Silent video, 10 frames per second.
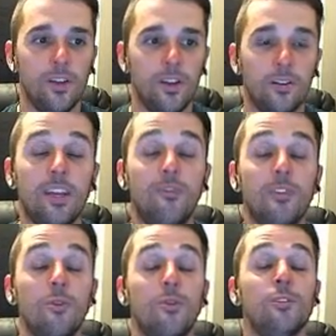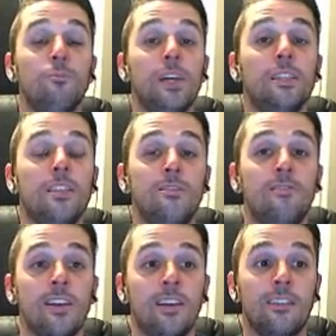you know, give them more respect than you
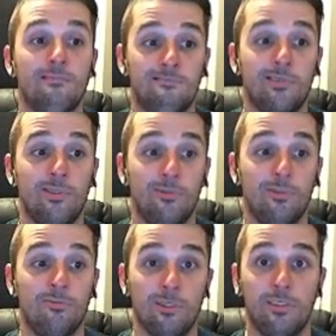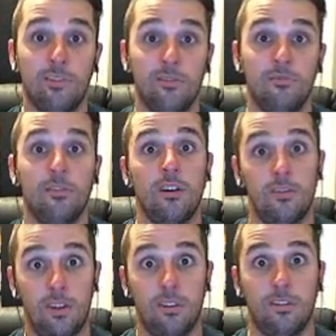think you would want to a
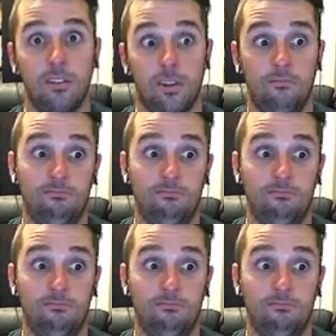lot of the time.